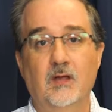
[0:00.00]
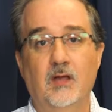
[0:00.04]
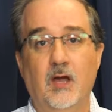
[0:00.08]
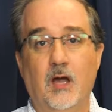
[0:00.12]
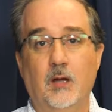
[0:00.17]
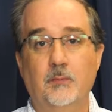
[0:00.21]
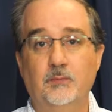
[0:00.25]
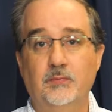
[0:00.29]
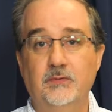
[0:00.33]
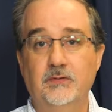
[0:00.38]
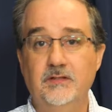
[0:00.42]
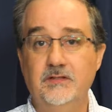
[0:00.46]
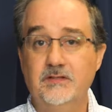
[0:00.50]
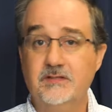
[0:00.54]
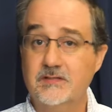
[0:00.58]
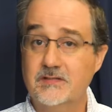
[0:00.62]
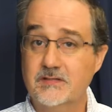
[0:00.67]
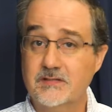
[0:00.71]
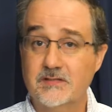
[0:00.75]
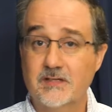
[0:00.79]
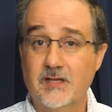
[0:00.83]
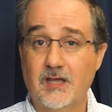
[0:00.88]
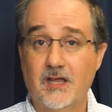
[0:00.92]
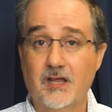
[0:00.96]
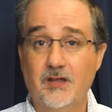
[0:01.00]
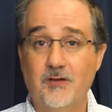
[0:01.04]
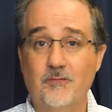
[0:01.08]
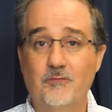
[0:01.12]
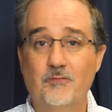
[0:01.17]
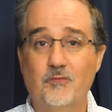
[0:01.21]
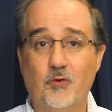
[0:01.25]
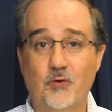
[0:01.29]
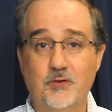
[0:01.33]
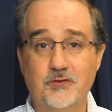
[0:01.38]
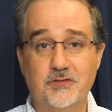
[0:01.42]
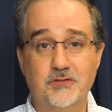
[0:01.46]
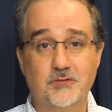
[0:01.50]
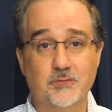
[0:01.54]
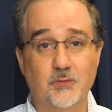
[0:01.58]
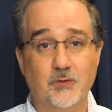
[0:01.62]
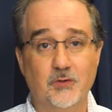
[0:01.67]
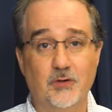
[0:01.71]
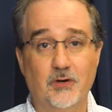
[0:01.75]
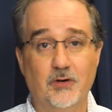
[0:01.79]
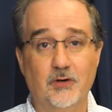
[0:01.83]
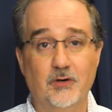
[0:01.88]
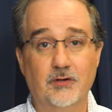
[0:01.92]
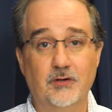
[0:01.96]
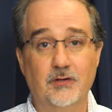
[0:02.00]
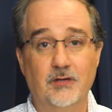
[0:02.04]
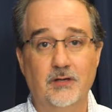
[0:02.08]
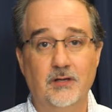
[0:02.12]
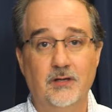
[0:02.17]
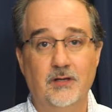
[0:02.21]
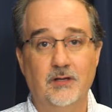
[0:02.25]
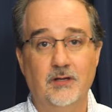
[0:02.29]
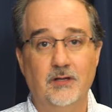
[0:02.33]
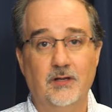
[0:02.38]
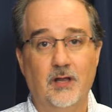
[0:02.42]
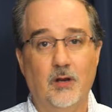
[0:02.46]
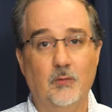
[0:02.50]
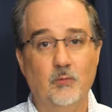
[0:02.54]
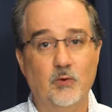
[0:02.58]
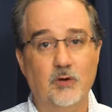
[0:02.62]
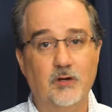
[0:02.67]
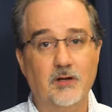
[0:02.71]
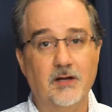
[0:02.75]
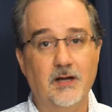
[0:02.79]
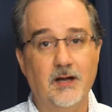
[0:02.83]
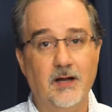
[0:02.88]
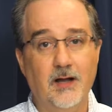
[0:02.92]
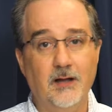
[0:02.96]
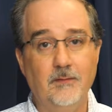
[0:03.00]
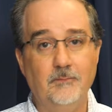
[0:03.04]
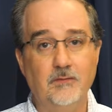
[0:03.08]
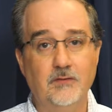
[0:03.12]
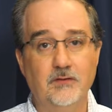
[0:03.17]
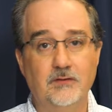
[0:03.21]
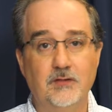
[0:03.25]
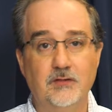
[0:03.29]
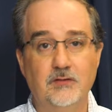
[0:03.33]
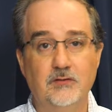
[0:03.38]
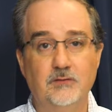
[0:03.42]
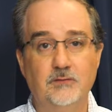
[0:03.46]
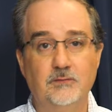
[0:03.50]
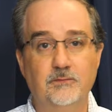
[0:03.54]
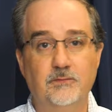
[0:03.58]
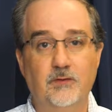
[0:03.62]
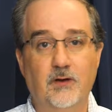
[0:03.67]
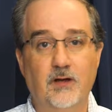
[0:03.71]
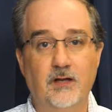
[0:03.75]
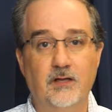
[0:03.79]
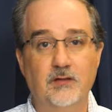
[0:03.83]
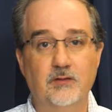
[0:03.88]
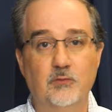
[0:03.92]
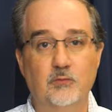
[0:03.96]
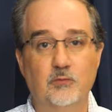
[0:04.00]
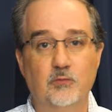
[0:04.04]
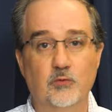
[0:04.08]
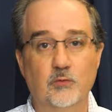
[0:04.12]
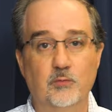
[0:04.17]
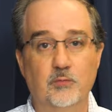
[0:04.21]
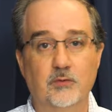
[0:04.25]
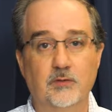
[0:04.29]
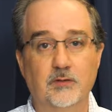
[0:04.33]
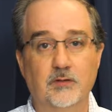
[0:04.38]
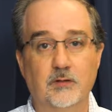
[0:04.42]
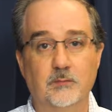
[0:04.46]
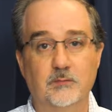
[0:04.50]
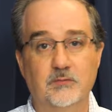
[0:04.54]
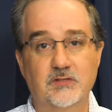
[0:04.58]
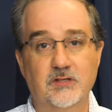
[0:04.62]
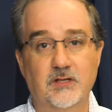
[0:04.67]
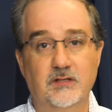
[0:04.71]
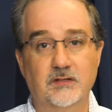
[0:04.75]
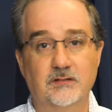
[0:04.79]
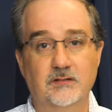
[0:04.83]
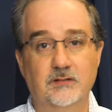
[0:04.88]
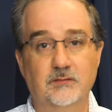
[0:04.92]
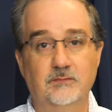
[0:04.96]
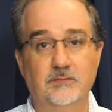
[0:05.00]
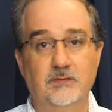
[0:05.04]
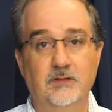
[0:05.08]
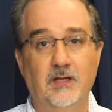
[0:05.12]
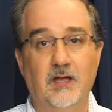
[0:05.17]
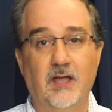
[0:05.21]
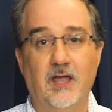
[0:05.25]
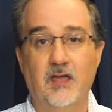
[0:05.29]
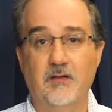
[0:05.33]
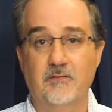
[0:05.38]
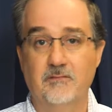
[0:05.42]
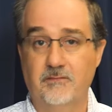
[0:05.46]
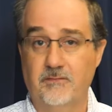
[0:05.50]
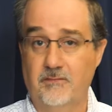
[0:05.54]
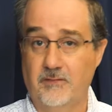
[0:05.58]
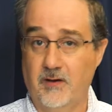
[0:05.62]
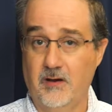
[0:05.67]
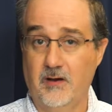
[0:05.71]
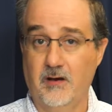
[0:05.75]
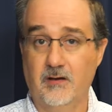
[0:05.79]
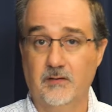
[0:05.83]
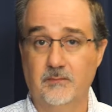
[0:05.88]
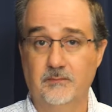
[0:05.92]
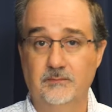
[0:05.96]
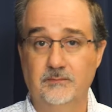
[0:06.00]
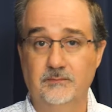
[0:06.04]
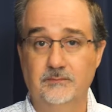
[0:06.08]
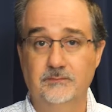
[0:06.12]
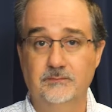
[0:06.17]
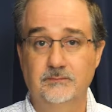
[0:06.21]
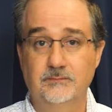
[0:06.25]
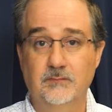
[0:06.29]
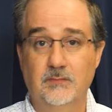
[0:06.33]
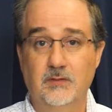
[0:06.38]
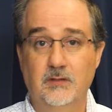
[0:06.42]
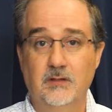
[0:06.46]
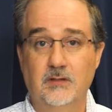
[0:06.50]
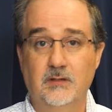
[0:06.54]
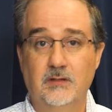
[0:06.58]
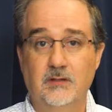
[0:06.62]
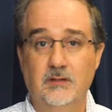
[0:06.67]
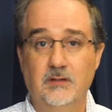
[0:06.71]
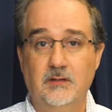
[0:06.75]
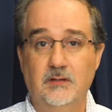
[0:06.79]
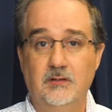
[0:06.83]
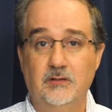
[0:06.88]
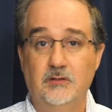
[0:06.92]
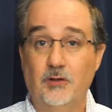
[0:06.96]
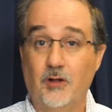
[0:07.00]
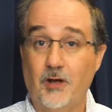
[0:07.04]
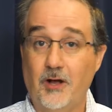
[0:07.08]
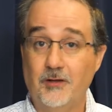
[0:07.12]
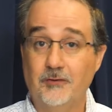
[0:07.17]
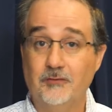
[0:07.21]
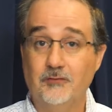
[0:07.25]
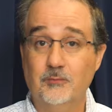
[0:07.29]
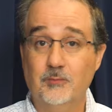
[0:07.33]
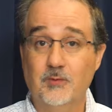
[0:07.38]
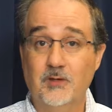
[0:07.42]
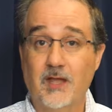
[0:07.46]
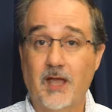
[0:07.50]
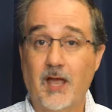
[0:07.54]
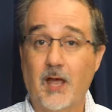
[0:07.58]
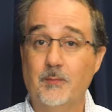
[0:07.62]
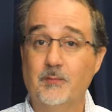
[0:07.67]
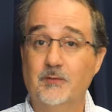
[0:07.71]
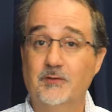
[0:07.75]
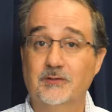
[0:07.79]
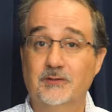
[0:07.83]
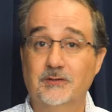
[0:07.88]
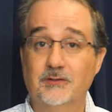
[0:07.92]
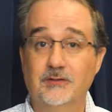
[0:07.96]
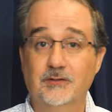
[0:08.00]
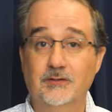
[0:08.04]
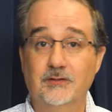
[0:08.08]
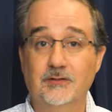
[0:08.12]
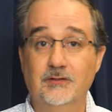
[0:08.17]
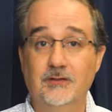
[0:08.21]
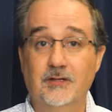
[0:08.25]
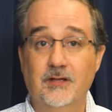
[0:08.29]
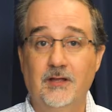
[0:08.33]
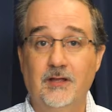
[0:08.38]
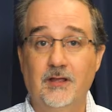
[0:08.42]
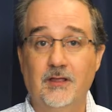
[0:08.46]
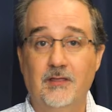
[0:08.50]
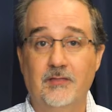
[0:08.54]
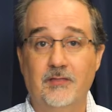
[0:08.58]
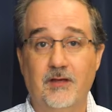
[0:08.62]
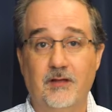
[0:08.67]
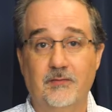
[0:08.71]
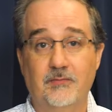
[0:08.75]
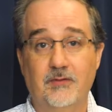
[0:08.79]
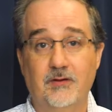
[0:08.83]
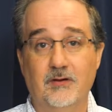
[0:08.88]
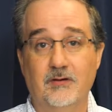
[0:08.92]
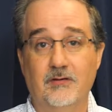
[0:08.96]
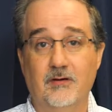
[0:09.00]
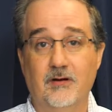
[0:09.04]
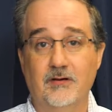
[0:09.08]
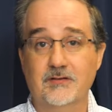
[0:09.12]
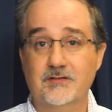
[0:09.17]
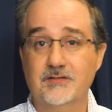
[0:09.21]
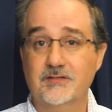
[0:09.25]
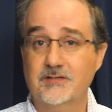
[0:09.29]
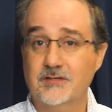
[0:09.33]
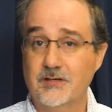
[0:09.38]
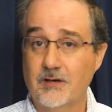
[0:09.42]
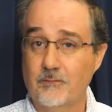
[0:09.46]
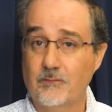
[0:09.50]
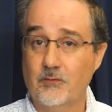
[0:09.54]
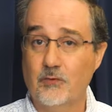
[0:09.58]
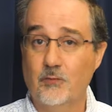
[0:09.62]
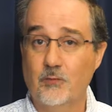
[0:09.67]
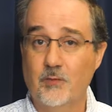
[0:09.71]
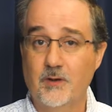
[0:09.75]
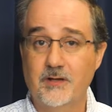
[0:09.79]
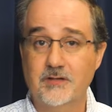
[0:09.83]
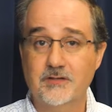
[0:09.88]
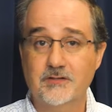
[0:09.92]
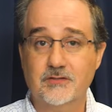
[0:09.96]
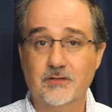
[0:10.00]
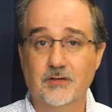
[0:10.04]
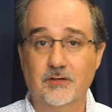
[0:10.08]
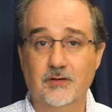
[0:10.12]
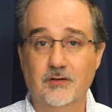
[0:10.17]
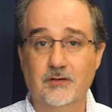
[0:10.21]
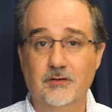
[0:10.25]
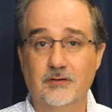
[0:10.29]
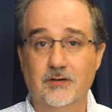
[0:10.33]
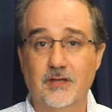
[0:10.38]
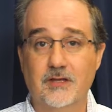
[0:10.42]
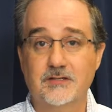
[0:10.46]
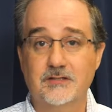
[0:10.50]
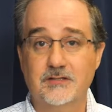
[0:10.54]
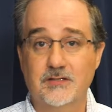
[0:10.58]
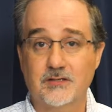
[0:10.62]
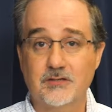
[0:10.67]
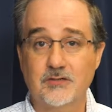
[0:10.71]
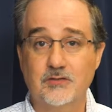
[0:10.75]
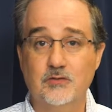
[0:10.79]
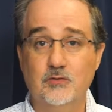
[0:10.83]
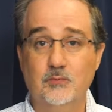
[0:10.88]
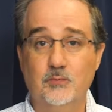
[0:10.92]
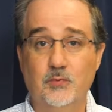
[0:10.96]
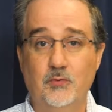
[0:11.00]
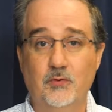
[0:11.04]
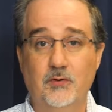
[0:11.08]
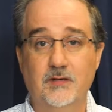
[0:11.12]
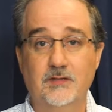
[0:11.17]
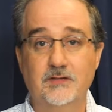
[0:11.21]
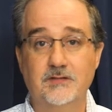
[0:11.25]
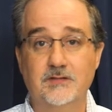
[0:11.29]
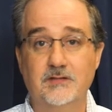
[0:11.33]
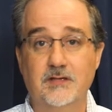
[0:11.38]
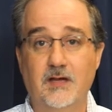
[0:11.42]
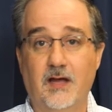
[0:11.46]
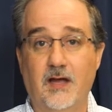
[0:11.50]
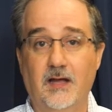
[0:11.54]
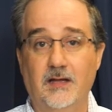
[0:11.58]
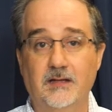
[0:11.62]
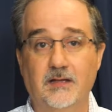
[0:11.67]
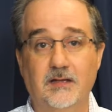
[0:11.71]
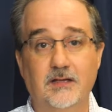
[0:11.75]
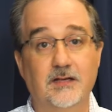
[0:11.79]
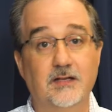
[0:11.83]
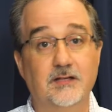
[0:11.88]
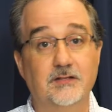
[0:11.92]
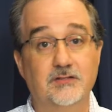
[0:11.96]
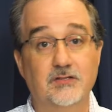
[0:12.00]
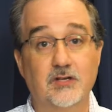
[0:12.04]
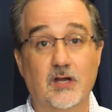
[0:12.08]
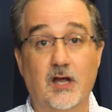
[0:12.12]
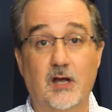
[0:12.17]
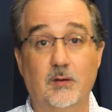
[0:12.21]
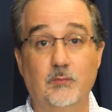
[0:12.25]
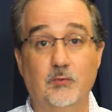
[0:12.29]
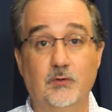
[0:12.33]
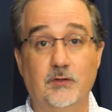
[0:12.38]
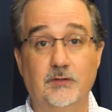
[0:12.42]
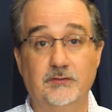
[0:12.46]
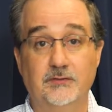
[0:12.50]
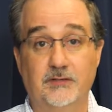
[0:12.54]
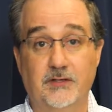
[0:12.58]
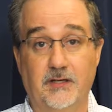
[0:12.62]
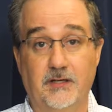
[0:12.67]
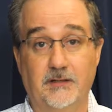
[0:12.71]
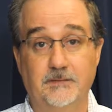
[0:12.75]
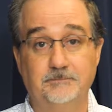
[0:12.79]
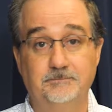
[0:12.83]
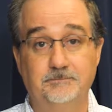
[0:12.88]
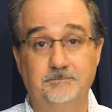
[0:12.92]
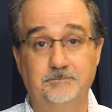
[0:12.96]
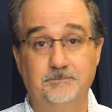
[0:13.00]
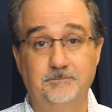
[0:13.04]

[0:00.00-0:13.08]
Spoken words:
I'm pleased to say voices were heard, and we're confident that you'll find the rubric objective and fair. You'll also be happy to learn that there are several ways to earn additional points to highlight a job well done.